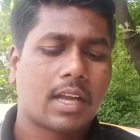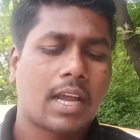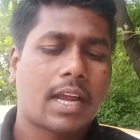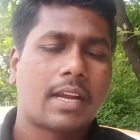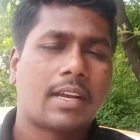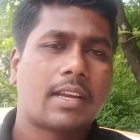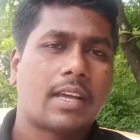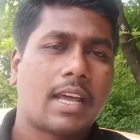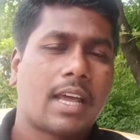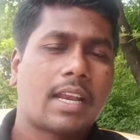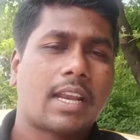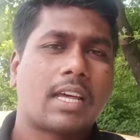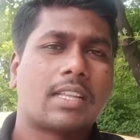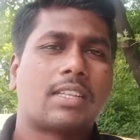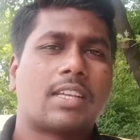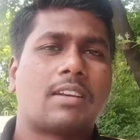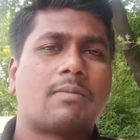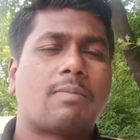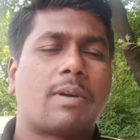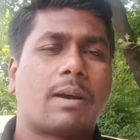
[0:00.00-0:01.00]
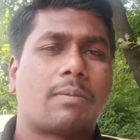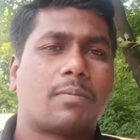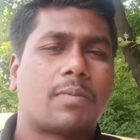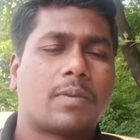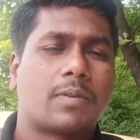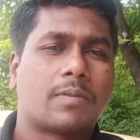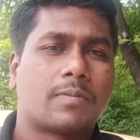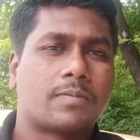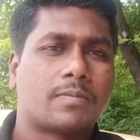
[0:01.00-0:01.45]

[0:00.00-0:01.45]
And another map